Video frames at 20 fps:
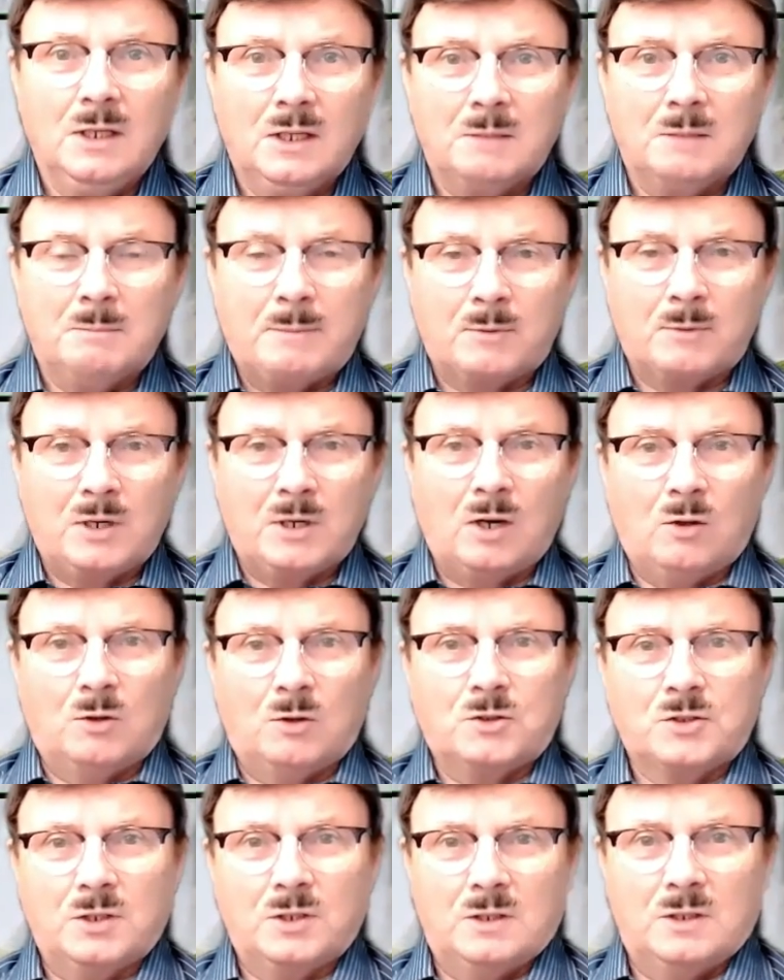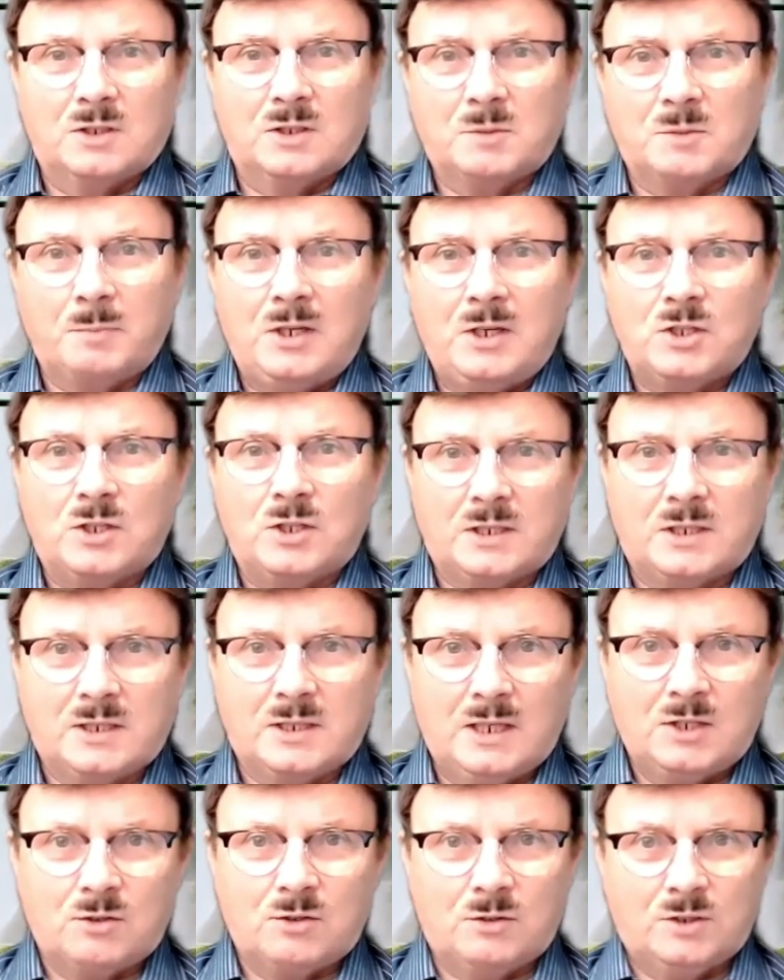memory loss and speech, et
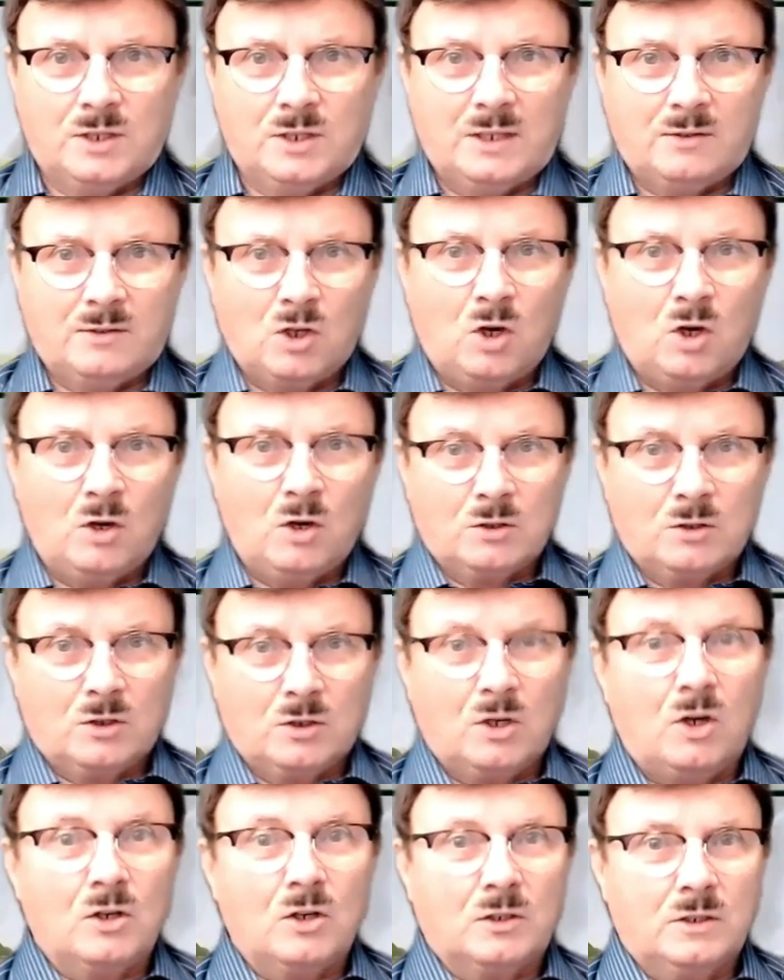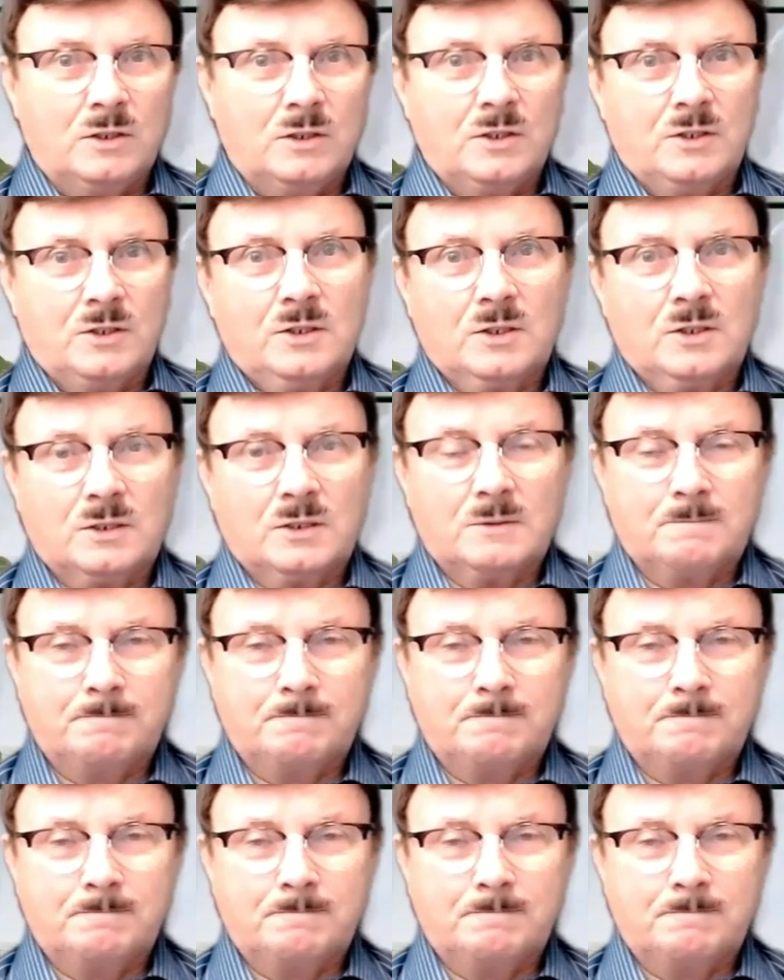cetera, cognitions.